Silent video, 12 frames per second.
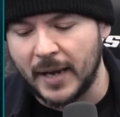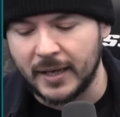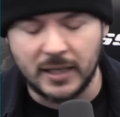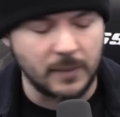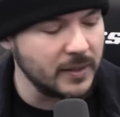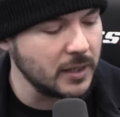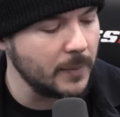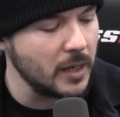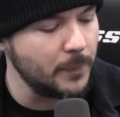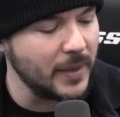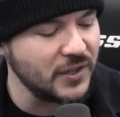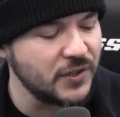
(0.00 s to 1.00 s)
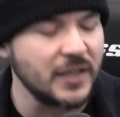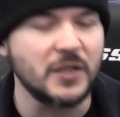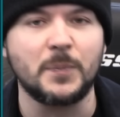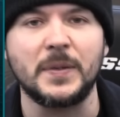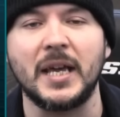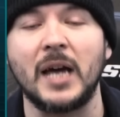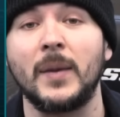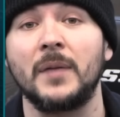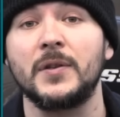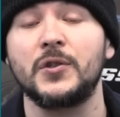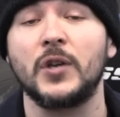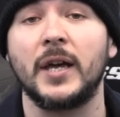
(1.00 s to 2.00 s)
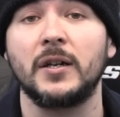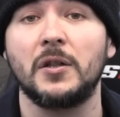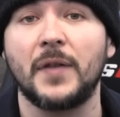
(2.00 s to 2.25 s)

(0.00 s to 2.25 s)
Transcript: Next segment's coming up at 6 p.m. on this channel.